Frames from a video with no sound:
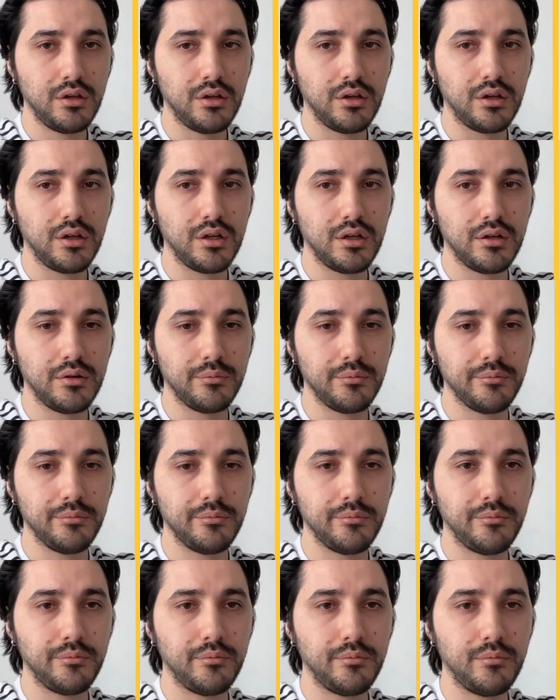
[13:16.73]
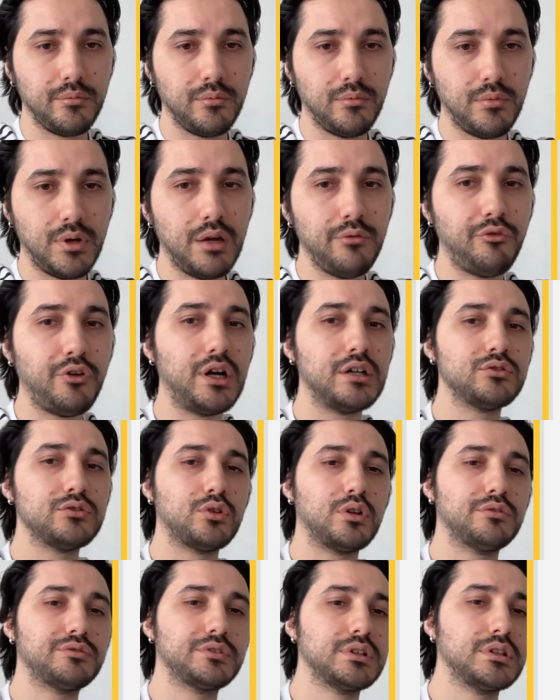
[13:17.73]
I'm founder
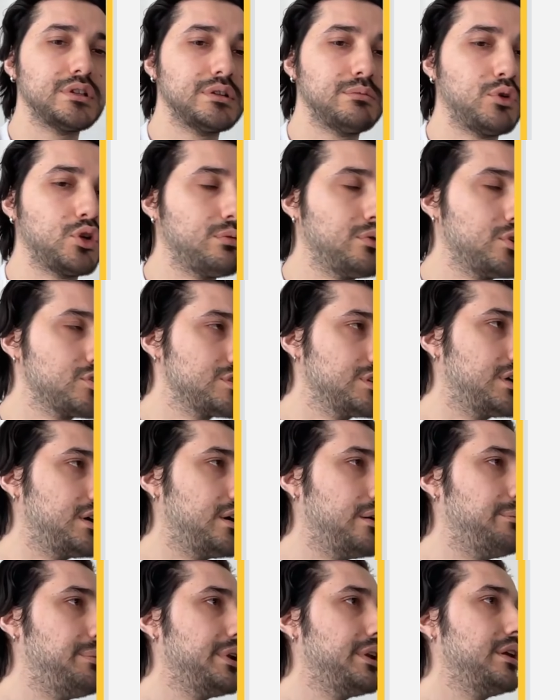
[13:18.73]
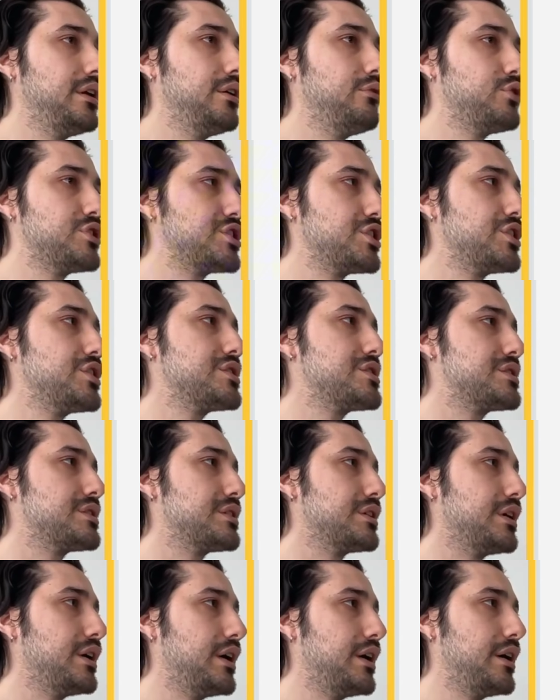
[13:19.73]
of the Monomotion company, which is
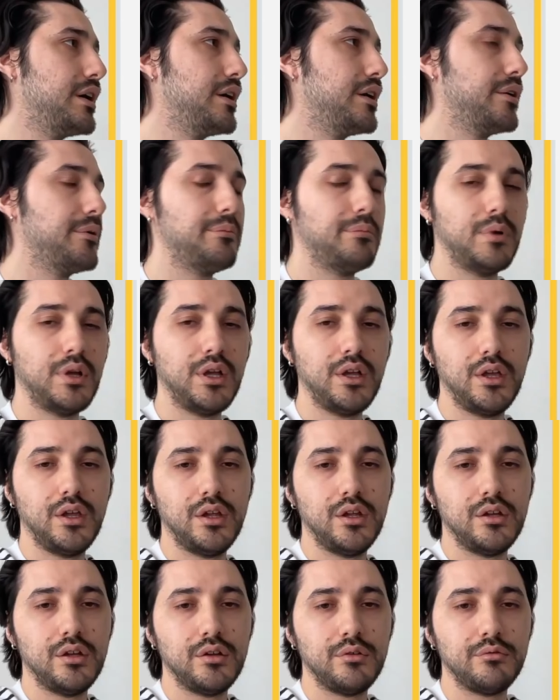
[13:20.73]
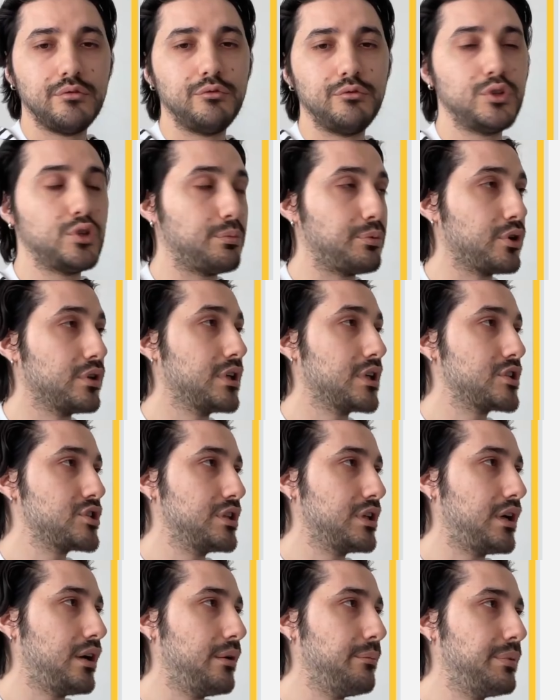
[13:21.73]
a video production
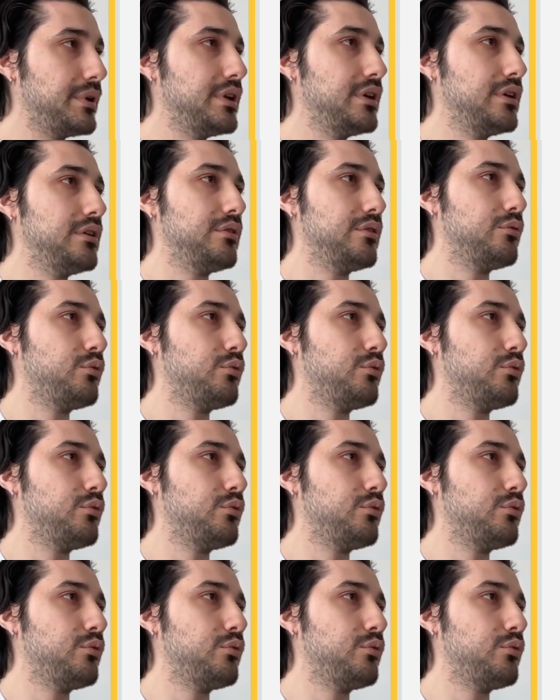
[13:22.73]
company.